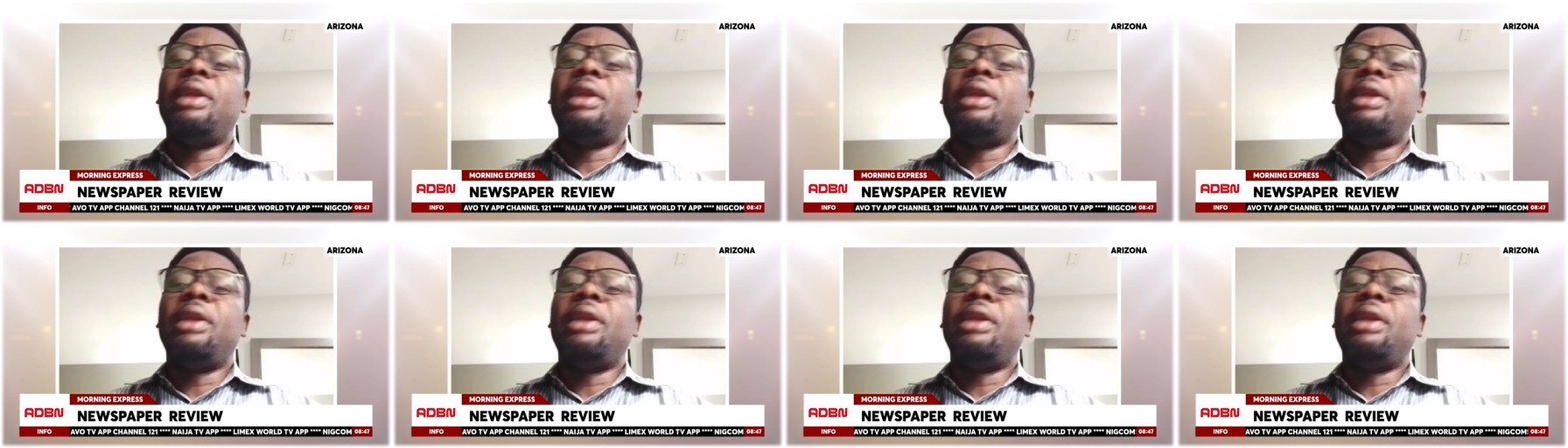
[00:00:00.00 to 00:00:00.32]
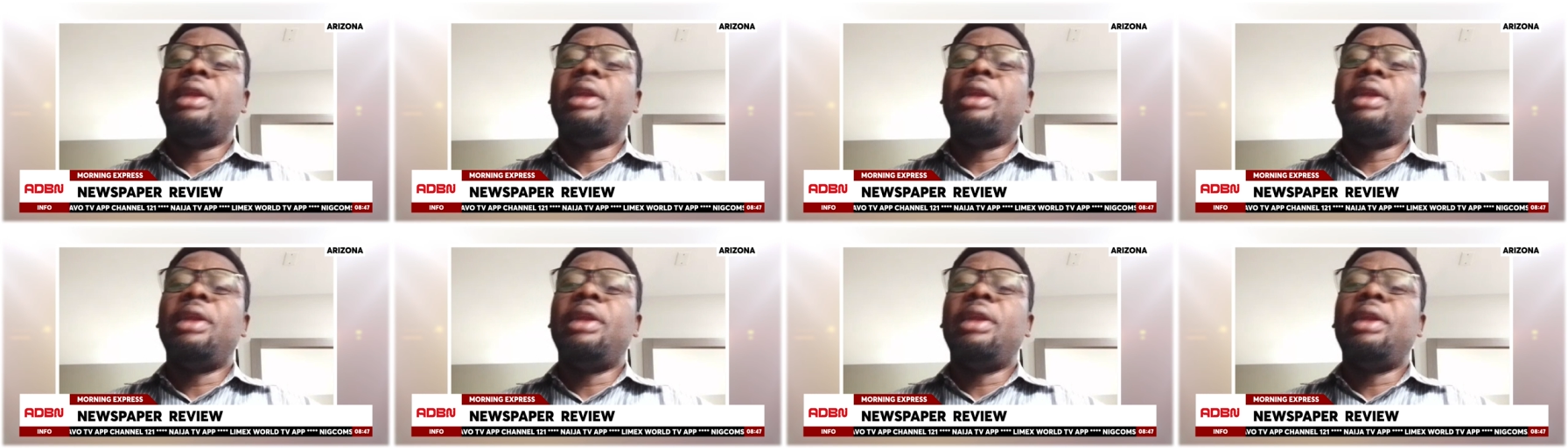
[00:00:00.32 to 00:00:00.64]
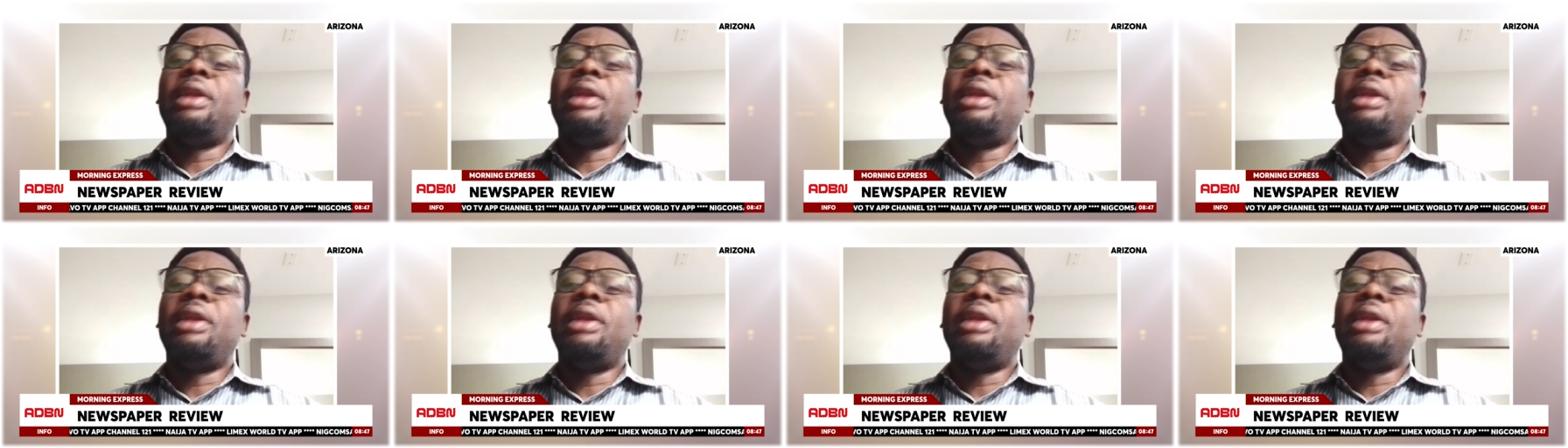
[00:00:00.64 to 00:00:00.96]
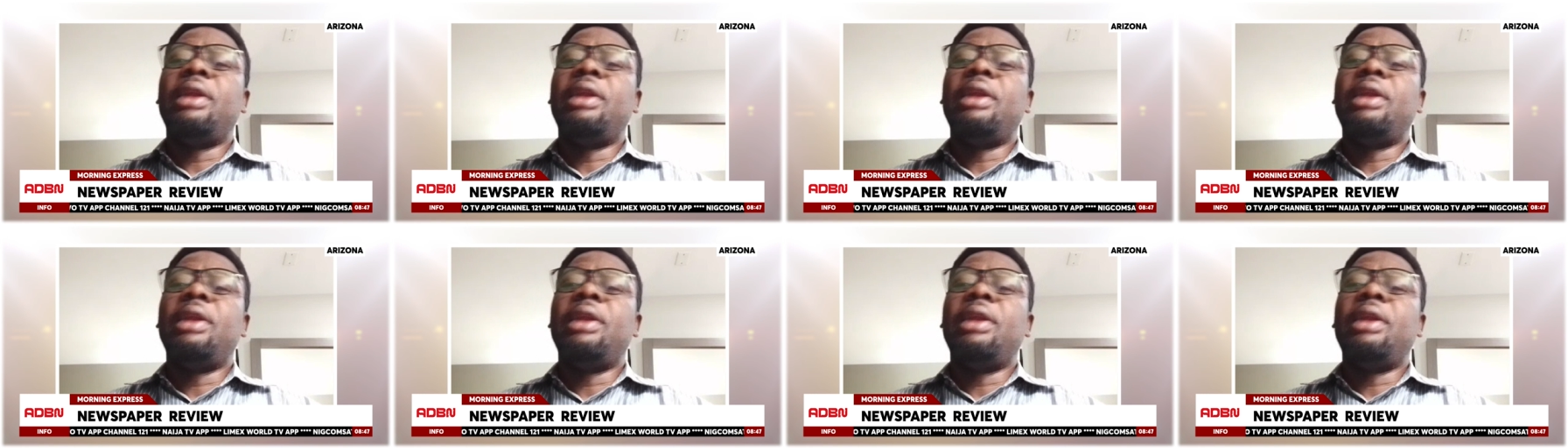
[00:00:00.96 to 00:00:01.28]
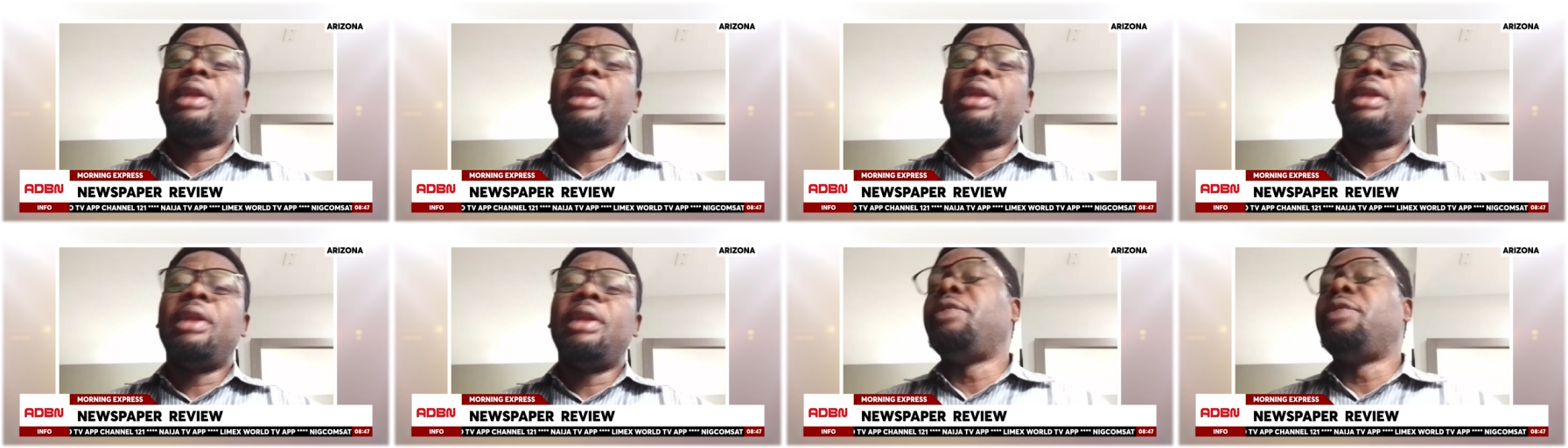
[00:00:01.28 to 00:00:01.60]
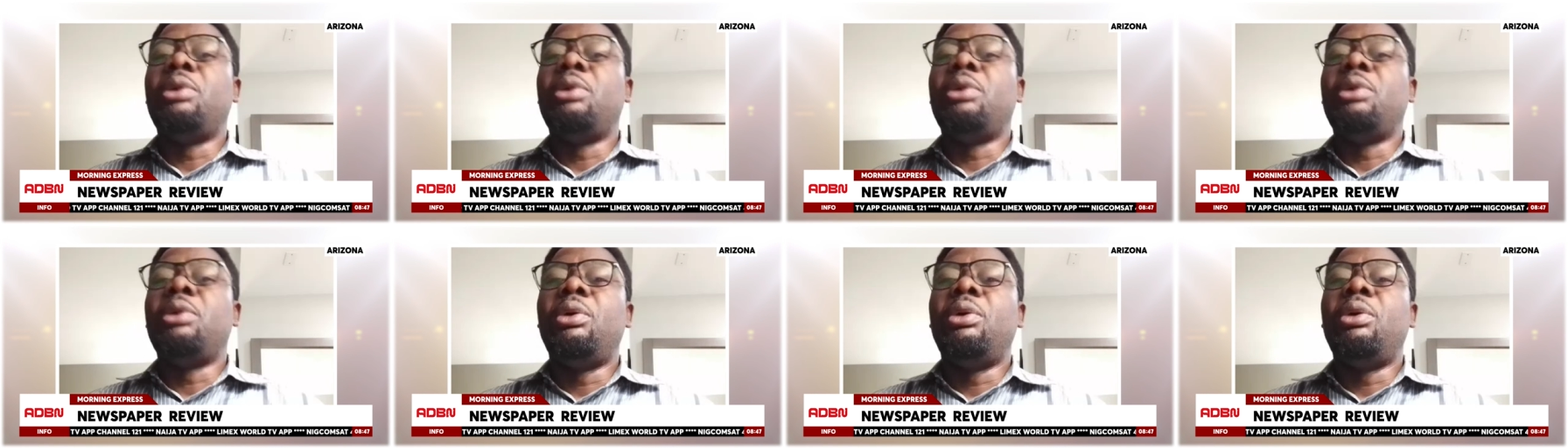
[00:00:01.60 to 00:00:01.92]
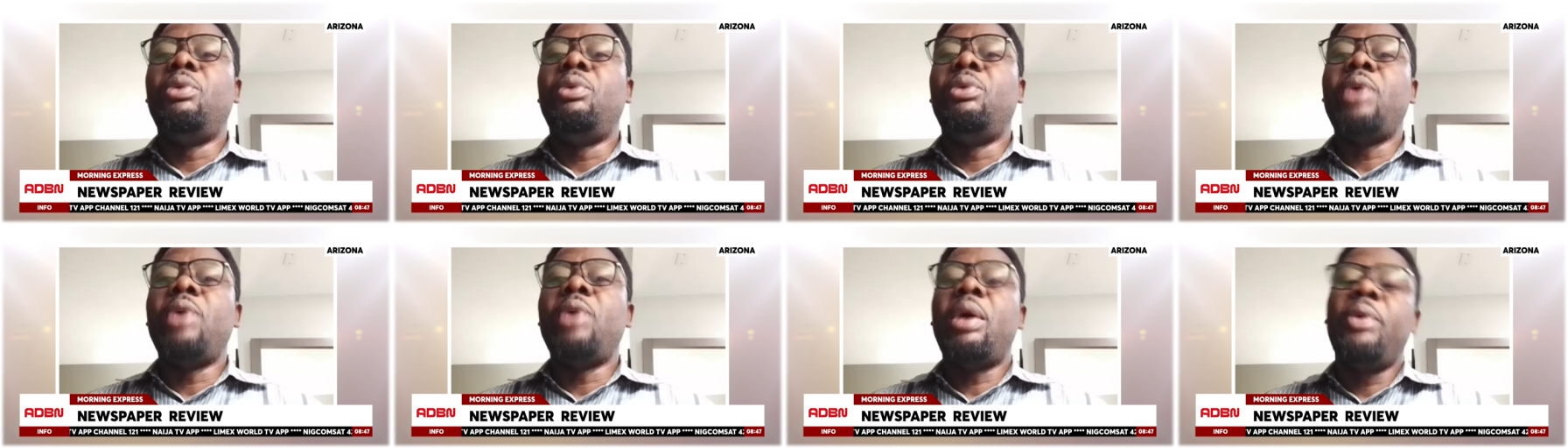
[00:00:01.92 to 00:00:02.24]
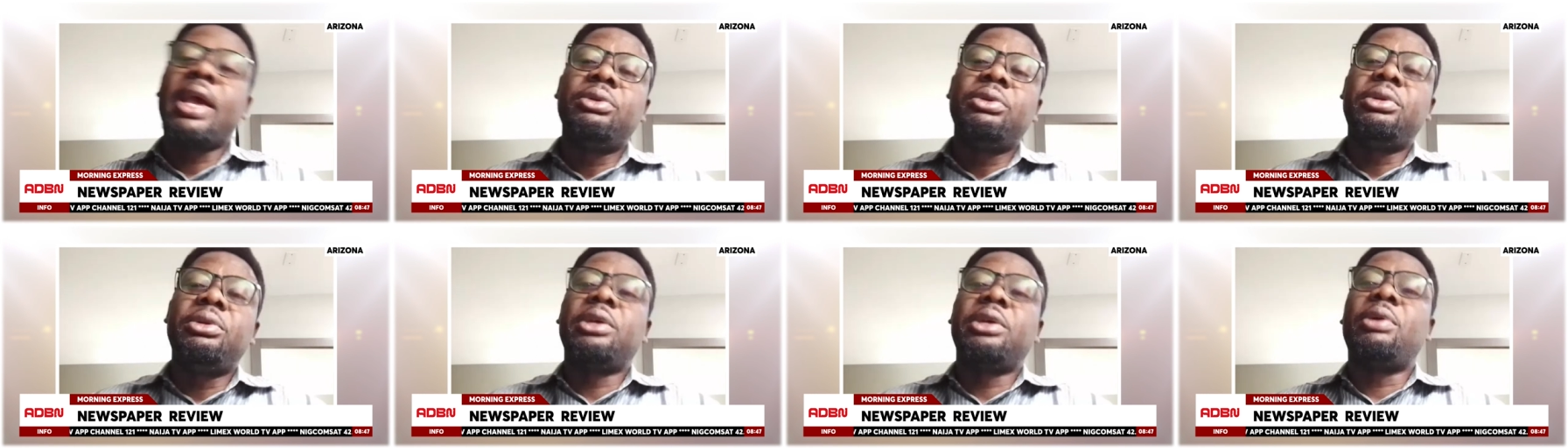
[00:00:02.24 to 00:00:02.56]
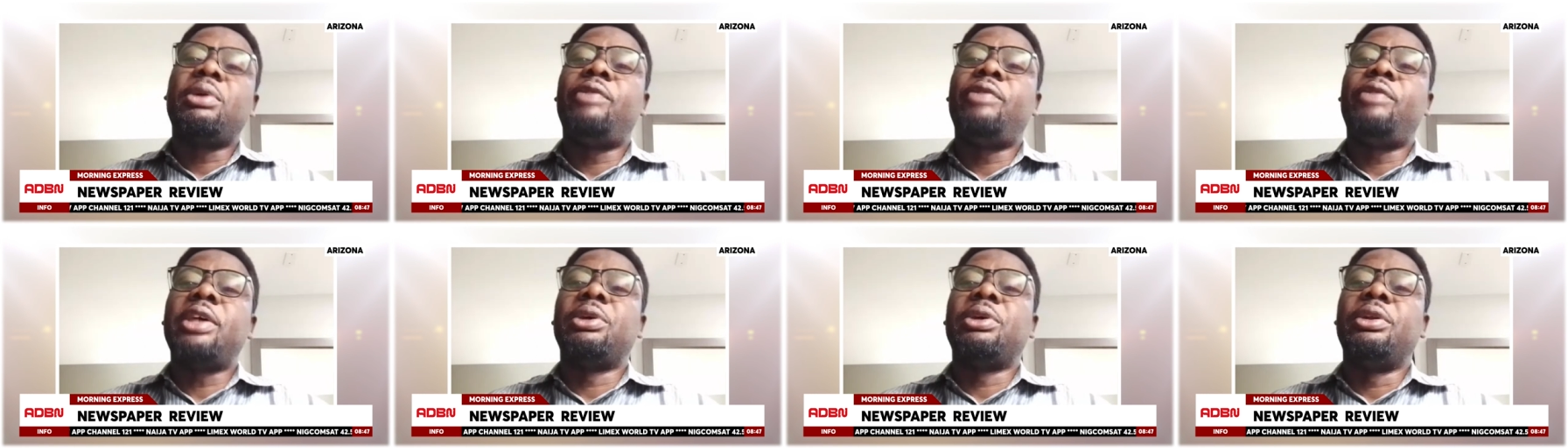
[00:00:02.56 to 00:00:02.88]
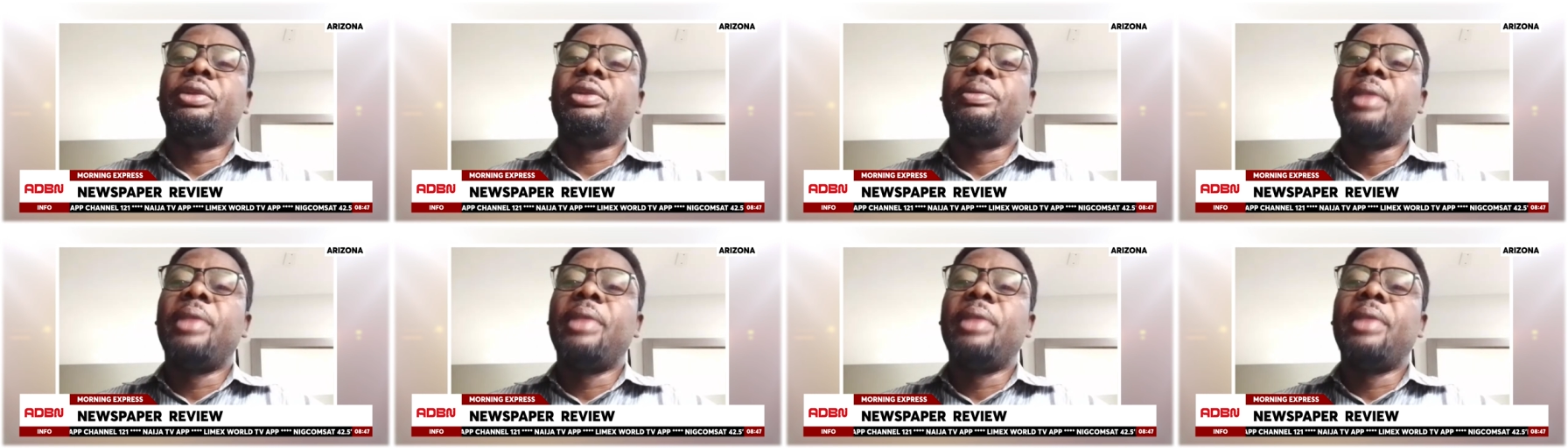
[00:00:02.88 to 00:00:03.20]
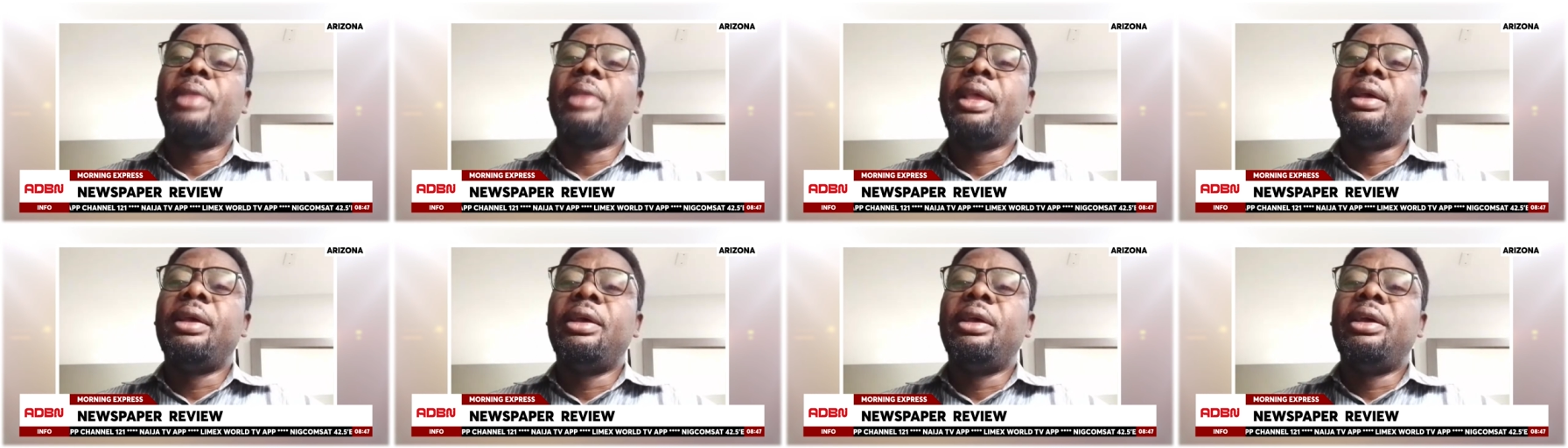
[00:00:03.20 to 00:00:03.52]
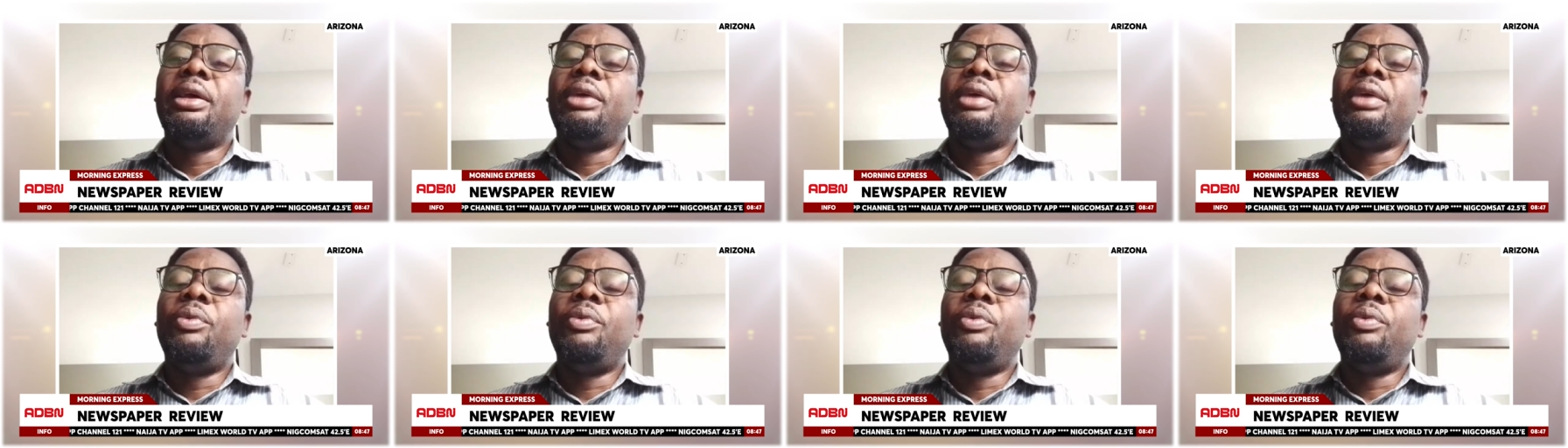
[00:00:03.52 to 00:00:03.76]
a lot of Nigerians are saying, we don't even know when we can do the conversion.